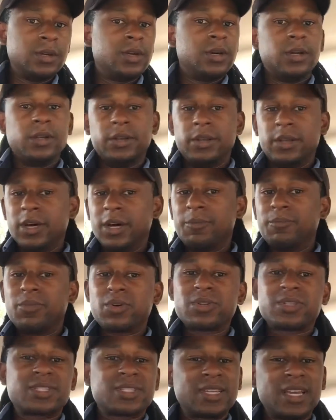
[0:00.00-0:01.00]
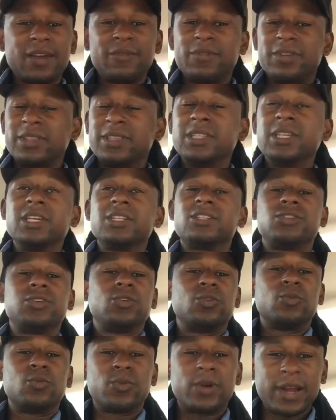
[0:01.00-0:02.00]
Number seven, the
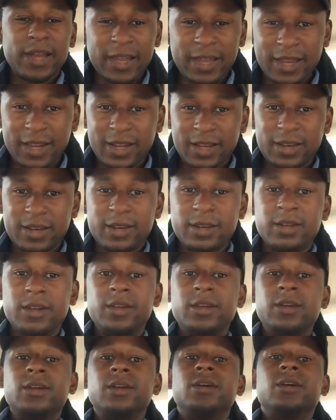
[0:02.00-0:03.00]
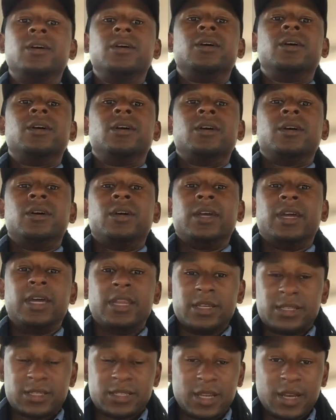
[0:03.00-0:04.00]
terrain. In
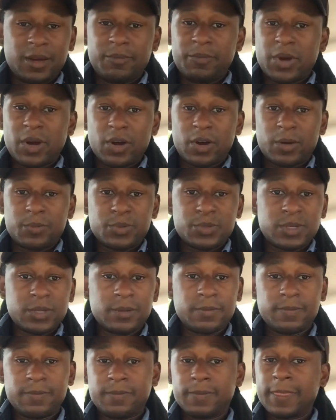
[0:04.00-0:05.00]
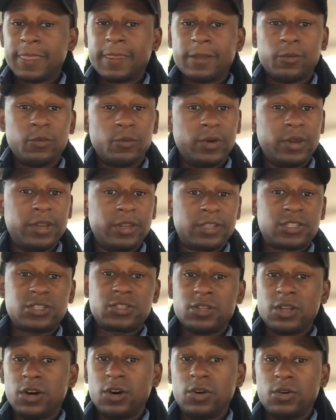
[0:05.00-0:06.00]
the suburbs, when the
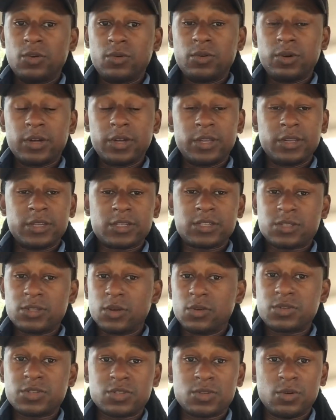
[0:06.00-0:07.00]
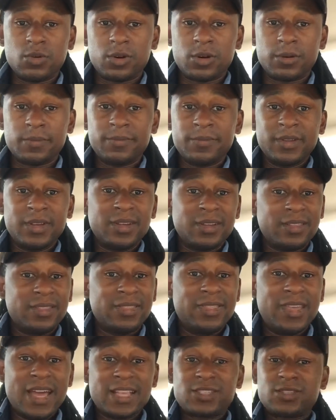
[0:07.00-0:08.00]
snow and the snowstorm,
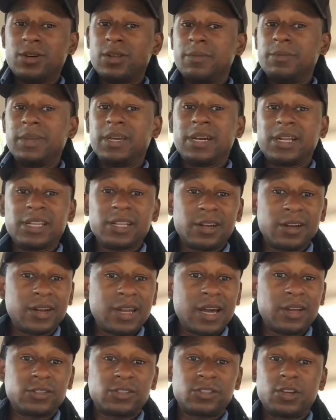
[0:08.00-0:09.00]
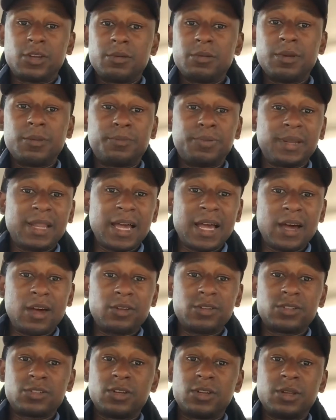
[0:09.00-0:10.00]
that's going to be cleared out, it's going to be plowed,
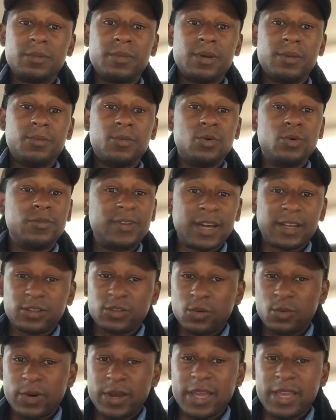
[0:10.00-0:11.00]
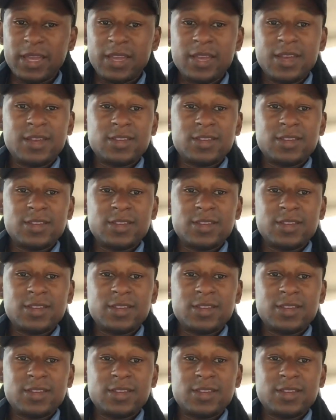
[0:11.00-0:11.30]
it's going to be moved out the way.